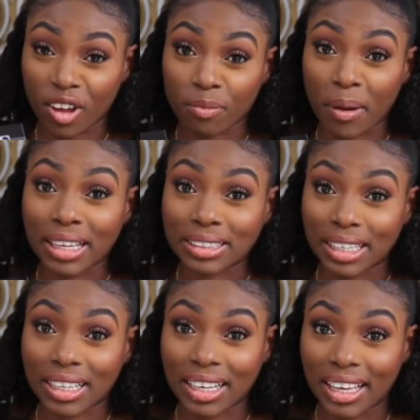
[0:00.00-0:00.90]
know,
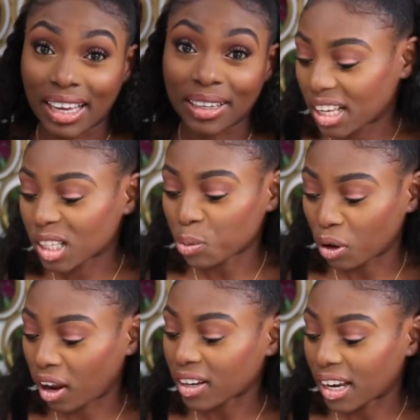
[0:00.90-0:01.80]
basically, this
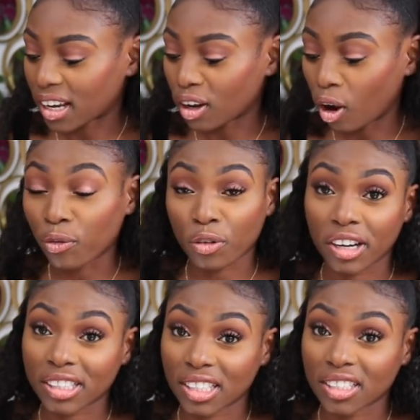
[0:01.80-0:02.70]
product had a lot of
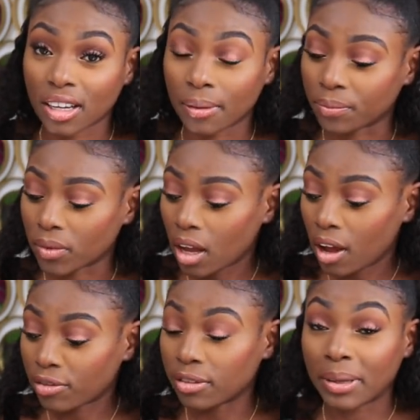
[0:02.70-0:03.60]
criticism
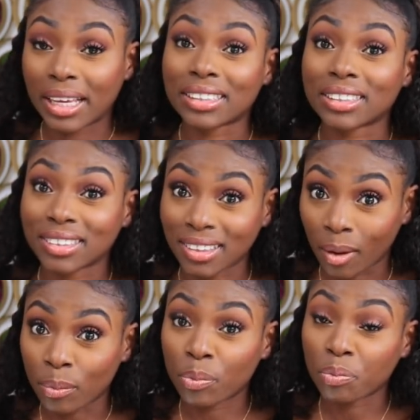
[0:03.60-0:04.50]
for being
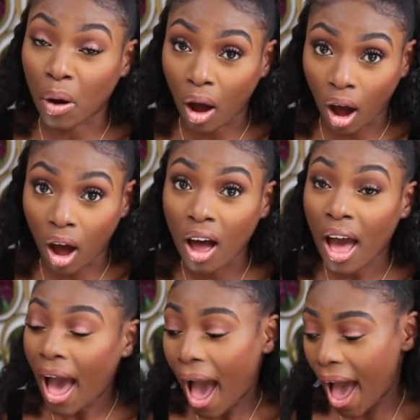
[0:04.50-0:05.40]
subpar,
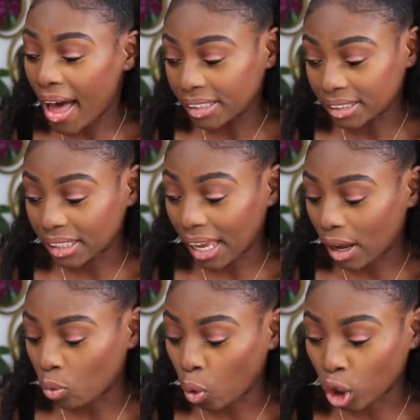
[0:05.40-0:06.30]
and
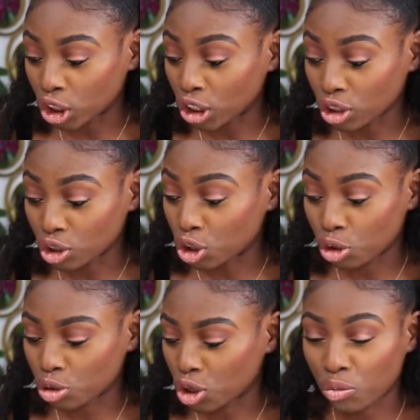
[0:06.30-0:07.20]
it wasn't
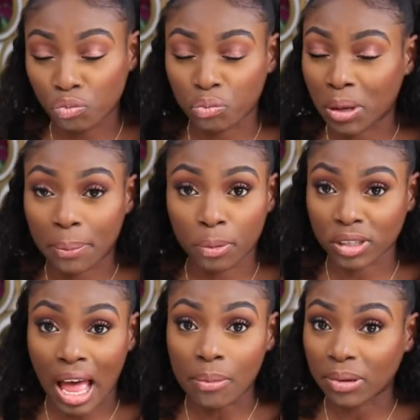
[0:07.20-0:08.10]
due to
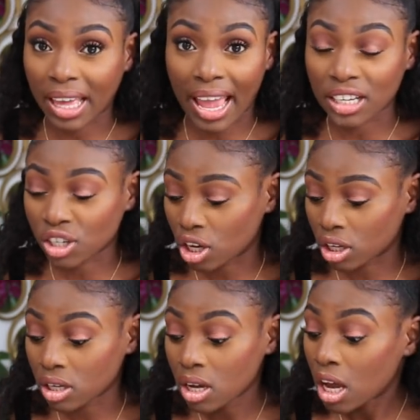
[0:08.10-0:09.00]
people's
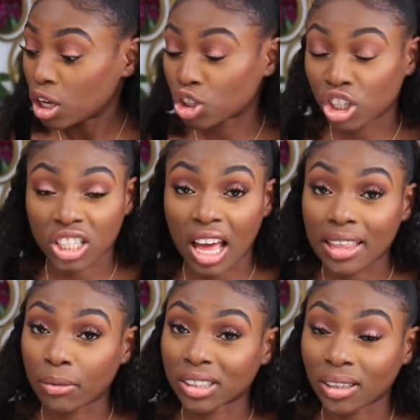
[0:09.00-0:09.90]
application, it's just
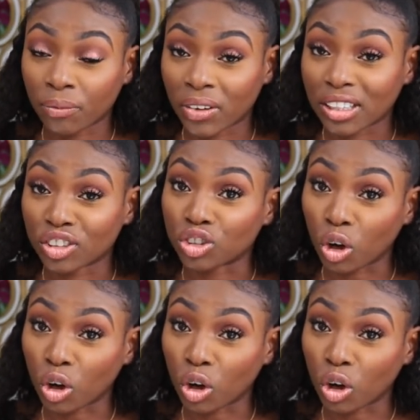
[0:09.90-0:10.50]
that there was something